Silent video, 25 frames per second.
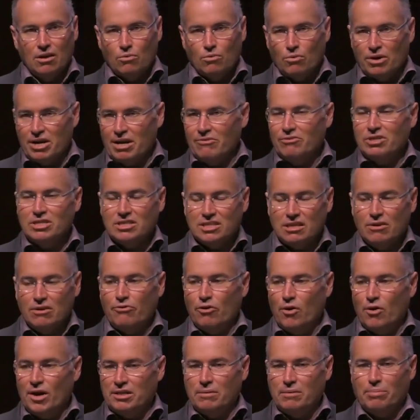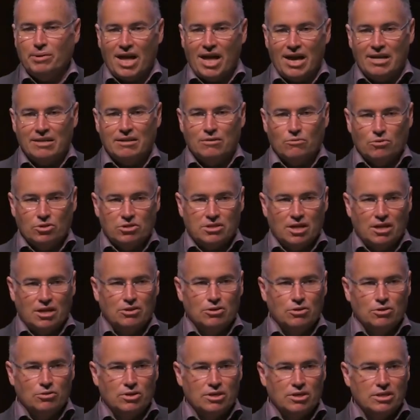what every CFO on the planet will tell
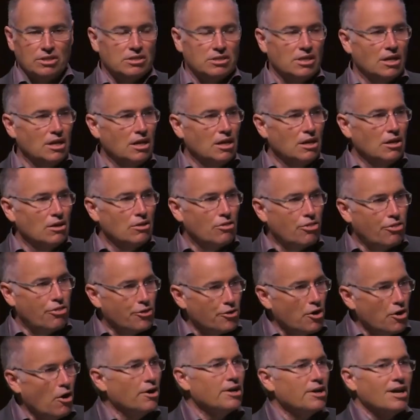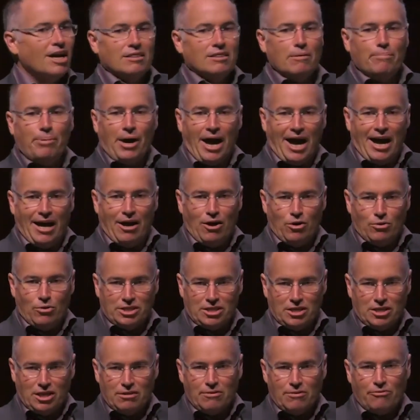you is, throw it on the pile
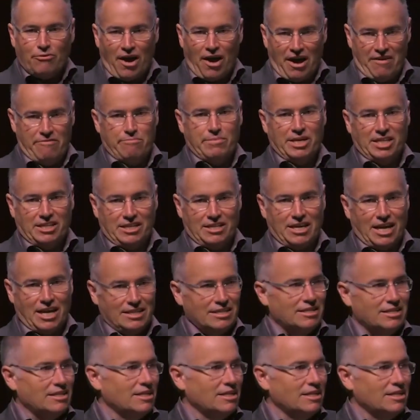with the other 5 million